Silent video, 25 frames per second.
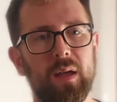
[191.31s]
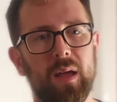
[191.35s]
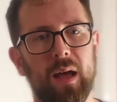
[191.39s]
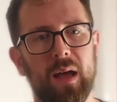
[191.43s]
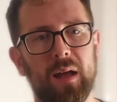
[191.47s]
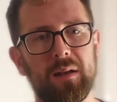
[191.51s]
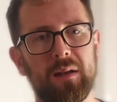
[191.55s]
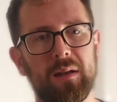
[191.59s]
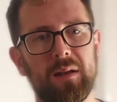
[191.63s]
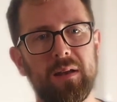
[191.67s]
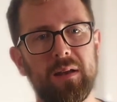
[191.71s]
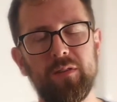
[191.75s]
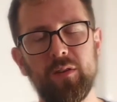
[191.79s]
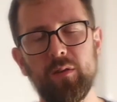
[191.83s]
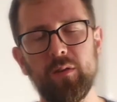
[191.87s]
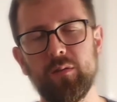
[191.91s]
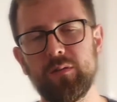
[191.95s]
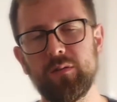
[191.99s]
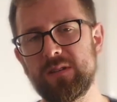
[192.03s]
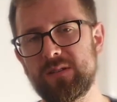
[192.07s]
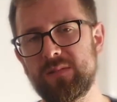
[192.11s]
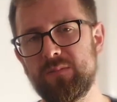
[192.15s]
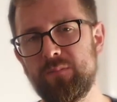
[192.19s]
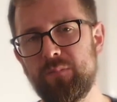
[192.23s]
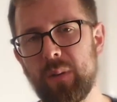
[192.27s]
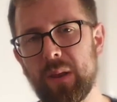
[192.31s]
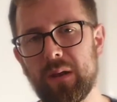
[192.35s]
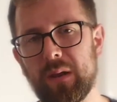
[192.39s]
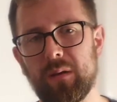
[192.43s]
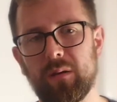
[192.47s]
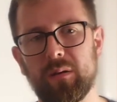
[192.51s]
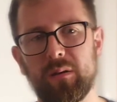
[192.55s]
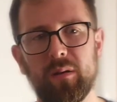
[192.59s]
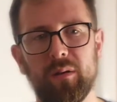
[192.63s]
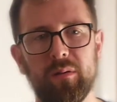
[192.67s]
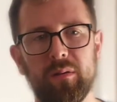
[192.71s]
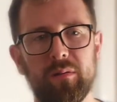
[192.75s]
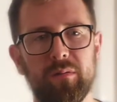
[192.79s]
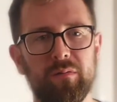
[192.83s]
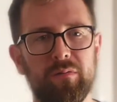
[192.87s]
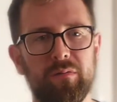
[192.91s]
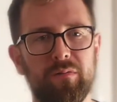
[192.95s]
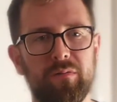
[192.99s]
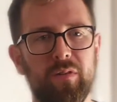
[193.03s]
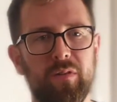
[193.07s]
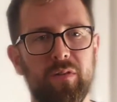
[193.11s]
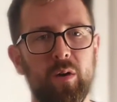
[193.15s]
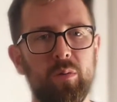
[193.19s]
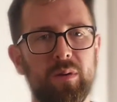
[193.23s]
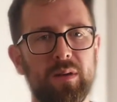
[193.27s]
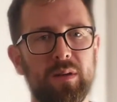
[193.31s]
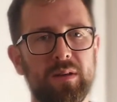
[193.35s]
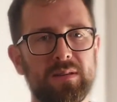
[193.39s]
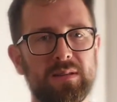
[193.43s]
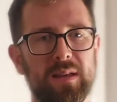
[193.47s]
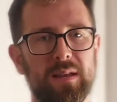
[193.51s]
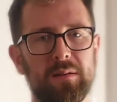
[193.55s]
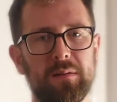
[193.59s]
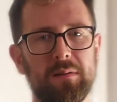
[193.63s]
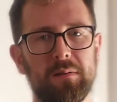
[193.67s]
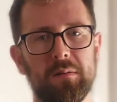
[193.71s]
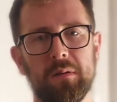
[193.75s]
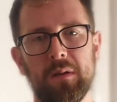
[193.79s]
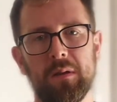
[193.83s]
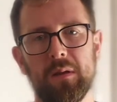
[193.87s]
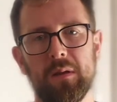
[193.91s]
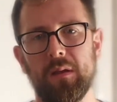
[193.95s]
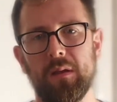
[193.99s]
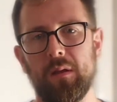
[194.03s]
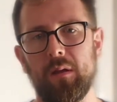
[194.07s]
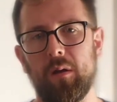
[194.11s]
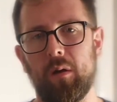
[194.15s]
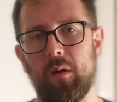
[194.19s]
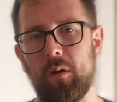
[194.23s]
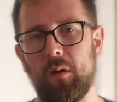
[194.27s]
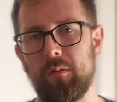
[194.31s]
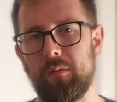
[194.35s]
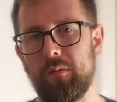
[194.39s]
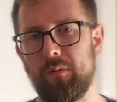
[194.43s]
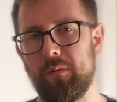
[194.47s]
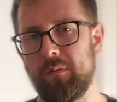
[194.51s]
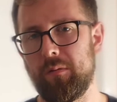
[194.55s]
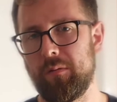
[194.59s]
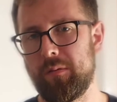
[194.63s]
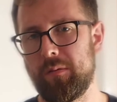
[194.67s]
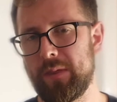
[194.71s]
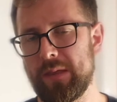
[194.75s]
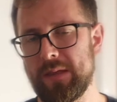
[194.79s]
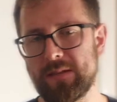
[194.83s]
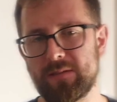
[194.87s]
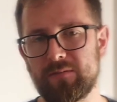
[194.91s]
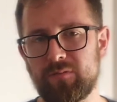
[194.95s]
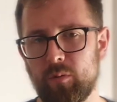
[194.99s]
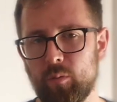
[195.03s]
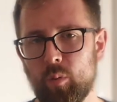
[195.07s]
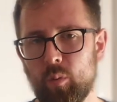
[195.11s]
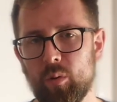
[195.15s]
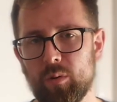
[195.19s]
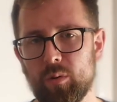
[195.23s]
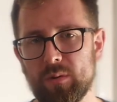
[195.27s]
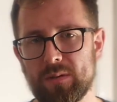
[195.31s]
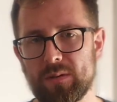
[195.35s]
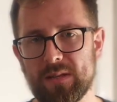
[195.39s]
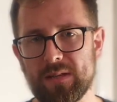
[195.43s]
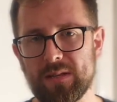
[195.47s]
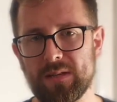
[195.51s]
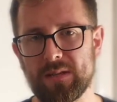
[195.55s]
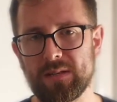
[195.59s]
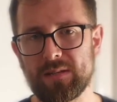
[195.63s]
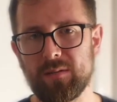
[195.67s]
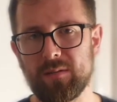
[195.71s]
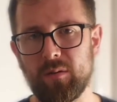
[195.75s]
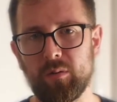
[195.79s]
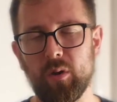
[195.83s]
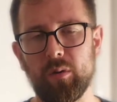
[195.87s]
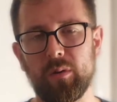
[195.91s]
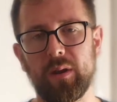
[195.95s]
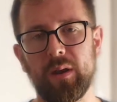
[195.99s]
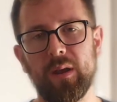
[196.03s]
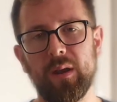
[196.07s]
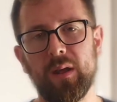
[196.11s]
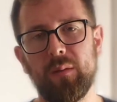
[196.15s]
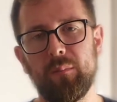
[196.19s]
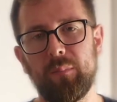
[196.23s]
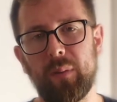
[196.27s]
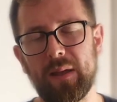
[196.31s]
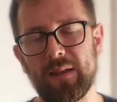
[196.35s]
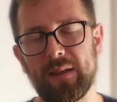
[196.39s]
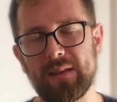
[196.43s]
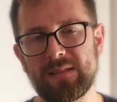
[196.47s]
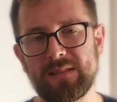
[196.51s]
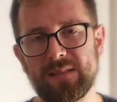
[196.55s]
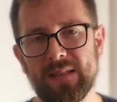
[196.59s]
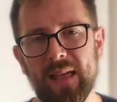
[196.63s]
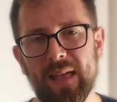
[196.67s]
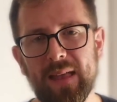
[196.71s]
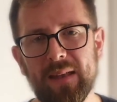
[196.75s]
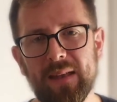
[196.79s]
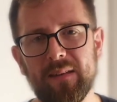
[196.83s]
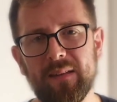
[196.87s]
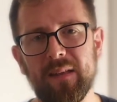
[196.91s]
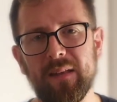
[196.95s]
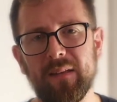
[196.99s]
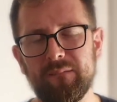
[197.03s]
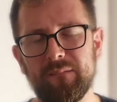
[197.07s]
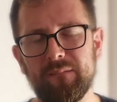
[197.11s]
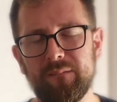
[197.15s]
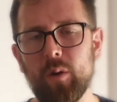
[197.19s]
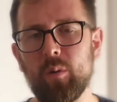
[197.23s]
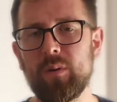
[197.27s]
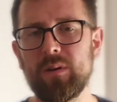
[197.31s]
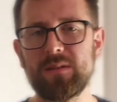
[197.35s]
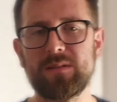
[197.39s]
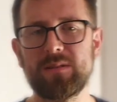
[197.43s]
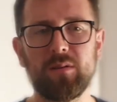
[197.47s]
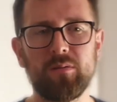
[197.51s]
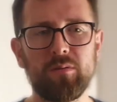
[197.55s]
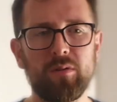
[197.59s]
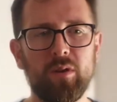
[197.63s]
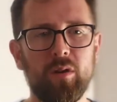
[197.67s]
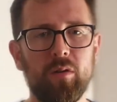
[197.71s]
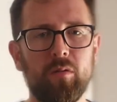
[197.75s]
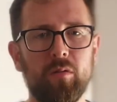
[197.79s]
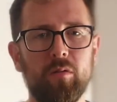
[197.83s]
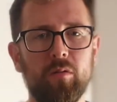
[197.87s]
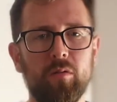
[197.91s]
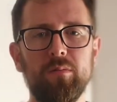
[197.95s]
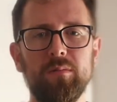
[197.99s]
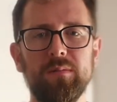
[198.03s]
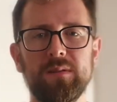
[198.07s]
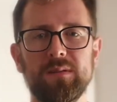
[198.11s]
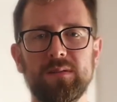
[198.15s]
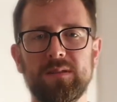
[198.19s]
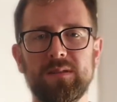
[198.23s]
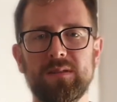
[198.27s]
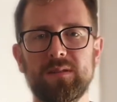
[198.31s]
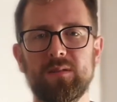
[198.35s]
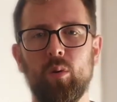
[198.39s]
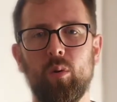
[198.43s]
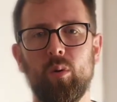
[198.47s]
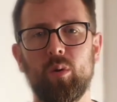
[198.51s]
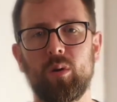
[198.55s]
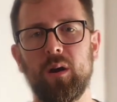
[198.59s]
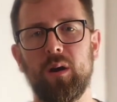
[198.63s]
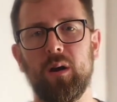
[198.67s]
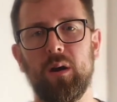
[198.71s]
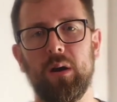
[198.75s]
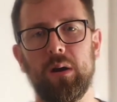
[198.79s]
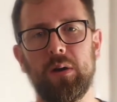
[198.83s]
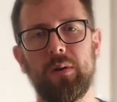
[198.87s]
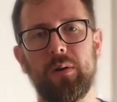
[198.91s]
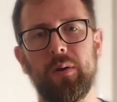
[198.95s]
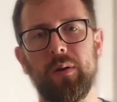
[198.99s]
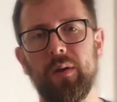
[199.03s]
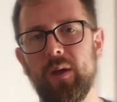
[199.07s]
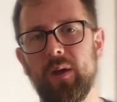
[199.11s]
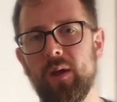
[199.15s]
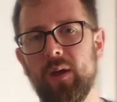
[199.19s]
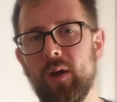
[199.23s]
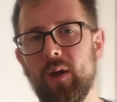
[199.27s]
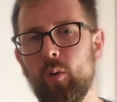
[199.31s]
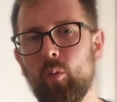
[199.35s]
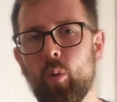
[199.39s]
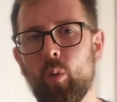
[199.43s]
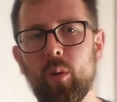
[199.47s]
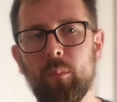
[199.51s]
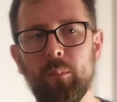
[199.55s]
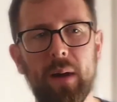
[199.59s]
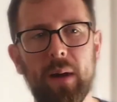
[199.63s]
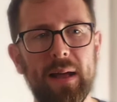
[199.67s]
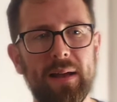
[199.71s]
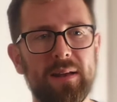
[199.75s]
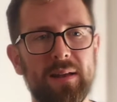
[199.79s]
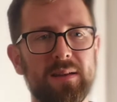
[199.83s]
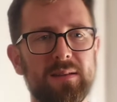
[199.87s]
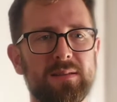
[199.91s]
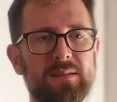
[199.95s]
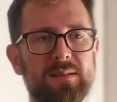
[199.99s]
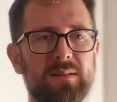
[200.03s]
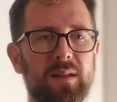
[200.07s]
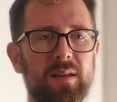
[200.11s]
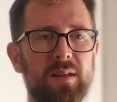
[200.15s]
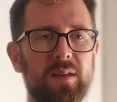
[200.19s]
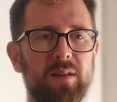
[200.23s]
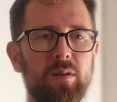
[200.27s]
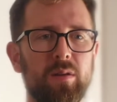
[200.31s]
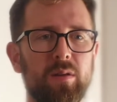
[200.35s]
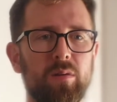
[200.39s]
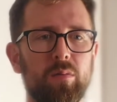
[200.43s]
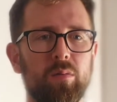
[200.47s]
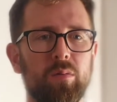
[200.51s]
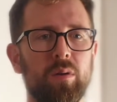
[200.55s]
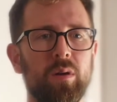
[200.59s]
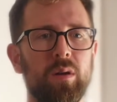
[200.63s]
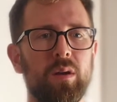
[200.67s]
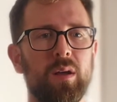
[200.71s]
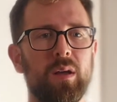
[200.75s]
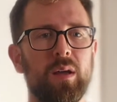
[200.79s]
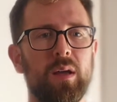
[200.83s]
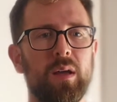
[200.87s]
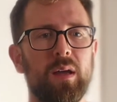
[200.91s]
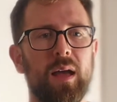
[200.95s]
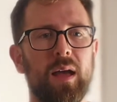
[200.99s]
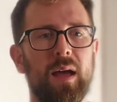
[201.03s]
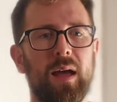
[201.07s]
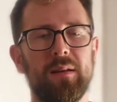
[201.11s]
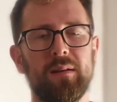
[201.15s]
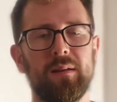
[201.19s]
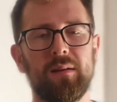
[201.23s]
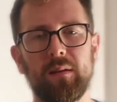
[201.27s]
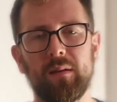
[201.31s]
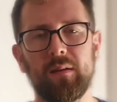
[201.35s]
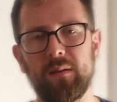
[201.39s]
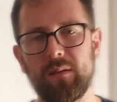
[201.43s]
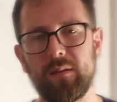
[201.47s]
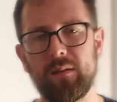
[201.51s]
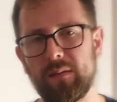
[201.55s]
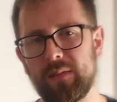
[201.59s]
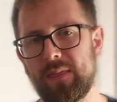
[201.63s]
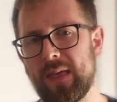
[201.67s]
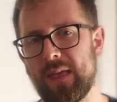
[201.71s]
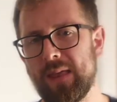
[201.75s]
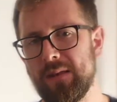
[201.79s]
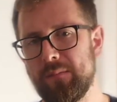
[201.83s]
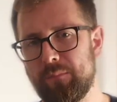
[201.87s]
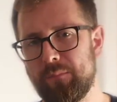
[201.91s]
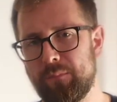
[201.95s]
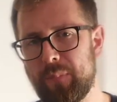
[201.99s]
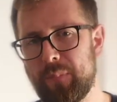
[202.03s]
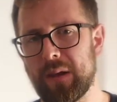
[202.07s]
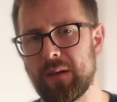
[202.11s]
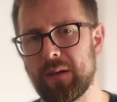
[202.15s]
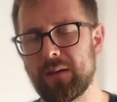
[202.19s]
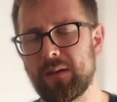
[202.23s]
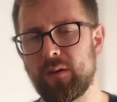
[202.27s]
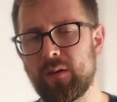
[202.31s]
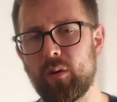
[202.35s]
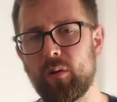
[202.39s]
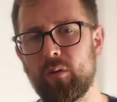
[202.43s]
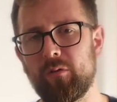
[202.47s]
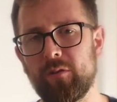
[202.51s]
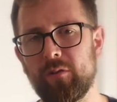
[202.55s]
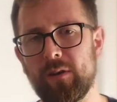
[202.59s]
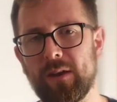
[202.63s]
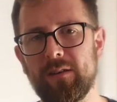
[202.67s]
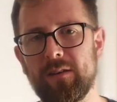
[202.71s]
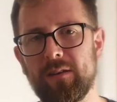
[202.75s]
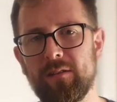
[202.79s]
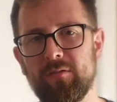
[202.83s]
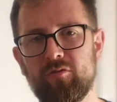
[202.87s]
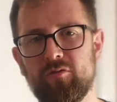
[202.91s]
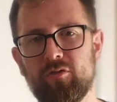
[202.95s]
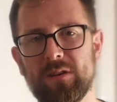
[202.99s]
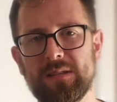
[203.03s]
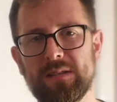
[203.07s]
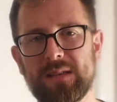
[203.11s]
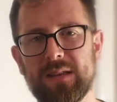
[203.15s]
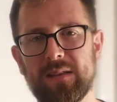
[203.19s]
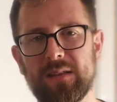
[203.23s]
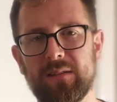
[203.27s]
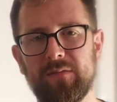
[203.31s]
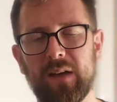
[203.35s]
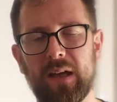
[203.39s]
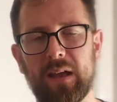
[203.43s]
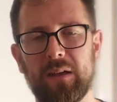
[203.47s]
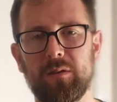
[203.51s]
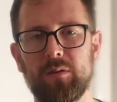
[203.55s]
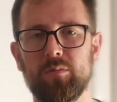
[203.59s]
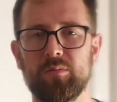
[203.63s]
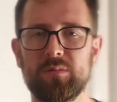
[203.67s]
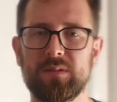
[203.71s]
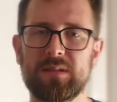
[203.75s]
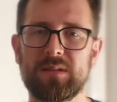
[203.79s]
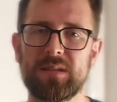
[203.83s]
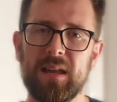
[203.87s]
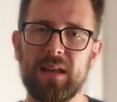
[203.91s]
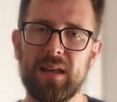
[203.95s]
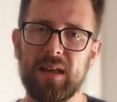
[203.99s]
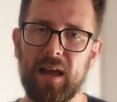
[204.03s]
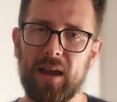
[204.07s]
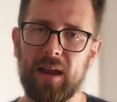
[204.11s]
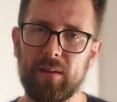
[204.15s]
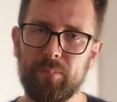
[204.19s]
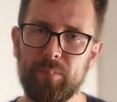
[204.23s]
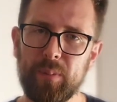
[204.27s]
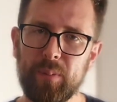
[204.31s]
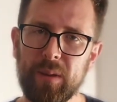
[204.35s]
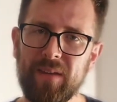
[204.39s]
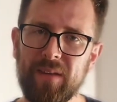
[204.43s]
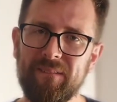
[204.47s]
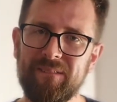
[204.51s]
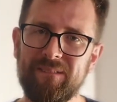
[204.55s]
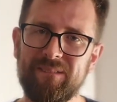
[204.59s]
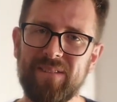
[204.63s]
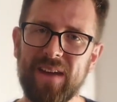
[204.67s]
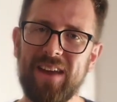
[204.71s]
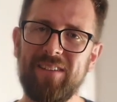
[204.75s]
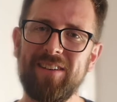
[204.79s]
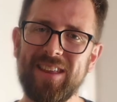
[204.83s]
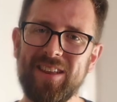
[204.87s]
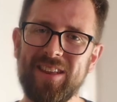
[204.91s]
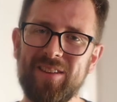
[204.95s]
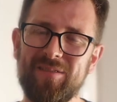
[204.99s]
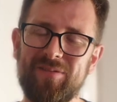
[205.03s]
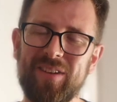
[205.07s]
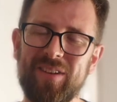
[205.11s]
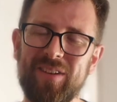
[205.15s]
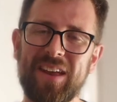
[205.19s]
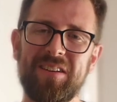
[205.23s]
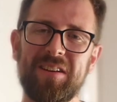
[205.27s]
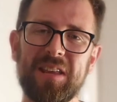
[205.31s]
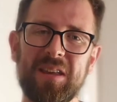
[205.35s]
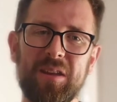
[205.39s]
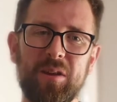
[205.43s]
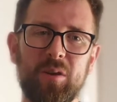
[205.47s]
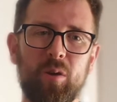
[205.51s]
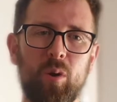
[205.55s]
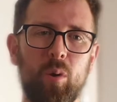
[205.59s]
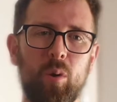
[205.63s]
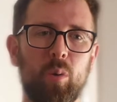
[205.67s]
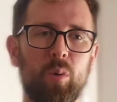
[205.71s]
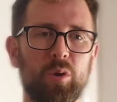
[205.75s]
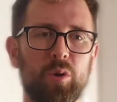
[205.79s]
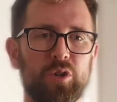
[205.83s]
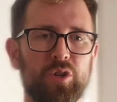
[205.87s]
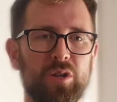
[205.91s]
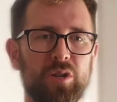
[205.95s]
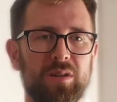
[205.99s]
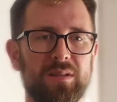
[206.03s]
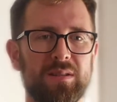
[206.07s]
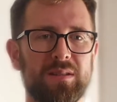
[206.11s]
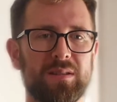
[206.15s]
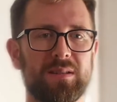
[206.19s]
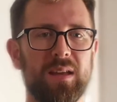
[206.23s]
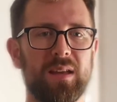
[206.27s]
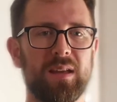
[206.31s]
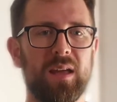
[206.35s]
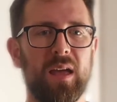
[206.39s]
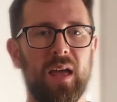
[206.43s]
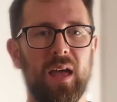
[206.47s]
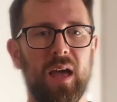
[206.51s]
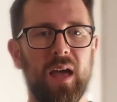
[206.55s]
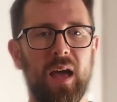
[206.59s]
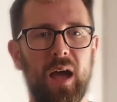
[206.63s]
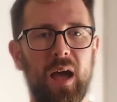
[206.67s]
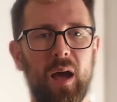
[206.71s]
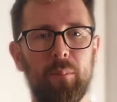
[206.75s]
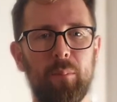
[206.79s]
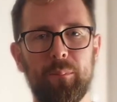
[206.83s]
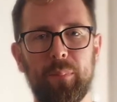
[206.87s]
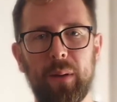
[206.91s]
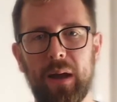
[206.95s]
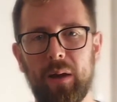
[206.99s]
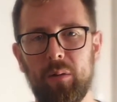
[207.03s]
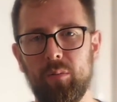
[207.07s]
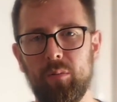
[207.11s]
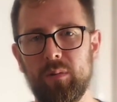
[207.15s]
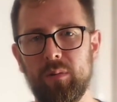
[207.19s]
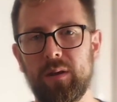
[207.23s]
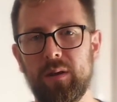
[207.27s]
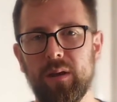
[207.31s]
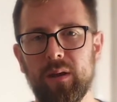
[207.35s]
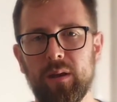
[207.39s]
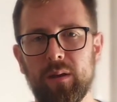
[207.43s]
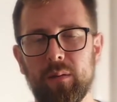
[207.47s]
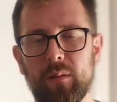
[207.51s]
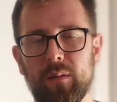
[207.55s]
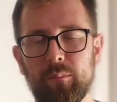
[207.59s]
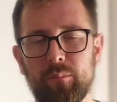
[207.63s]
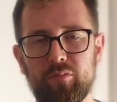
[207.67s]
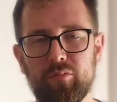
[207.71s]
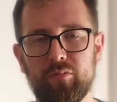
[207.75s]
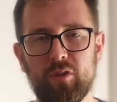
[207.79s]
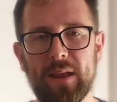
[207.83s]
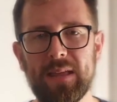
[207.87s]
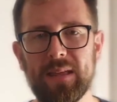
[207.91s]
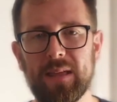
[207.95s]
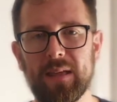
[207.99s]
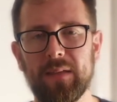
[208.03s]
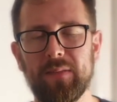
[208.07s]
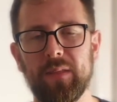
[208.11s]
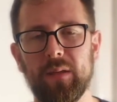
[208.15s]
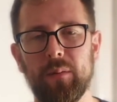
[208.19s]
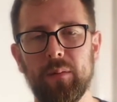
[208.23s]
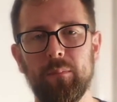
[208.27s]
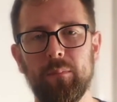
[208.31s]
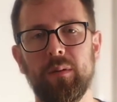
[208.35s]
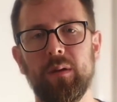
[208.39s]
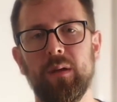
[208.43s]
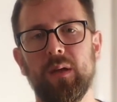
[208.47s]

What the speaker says: And if you just build on focusing on these rewards, it's not good. But instead, focus on your own scorecard. What matters to you? And then build your intrinsic values and be very, very cautious about breaking them.